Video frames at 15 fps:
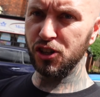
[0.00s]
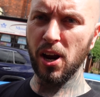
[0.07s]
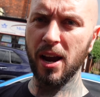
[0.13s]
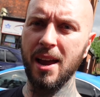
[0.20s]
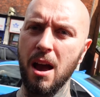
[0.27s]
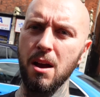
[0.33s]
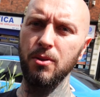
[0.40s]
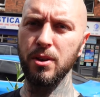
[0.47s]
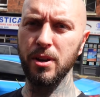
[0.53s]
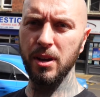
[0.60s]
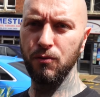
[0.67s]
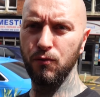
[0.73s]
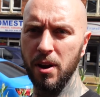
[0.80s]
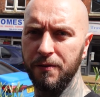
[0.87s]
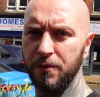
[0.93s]
check out
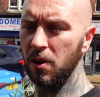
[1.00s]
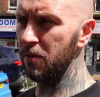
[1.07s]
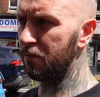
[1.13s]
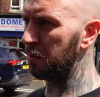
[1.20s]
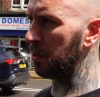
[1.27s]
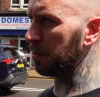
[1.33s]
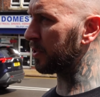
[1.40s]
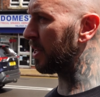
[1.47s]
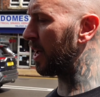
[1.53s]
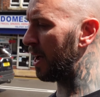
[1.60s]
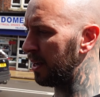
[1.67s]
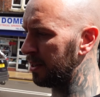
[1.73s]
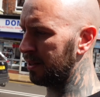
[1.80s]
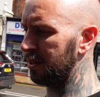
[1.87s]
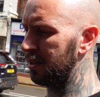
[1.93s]
the refurb from
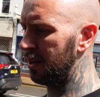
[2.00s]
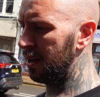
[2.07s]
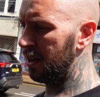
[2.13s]
upstairs.